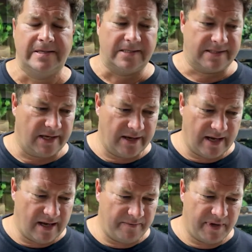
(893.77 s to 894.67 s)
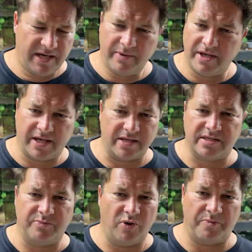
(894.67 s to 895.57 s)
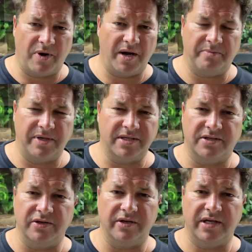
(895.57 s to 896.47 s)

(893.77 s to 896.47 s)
So anyway, you can support Brian, please do.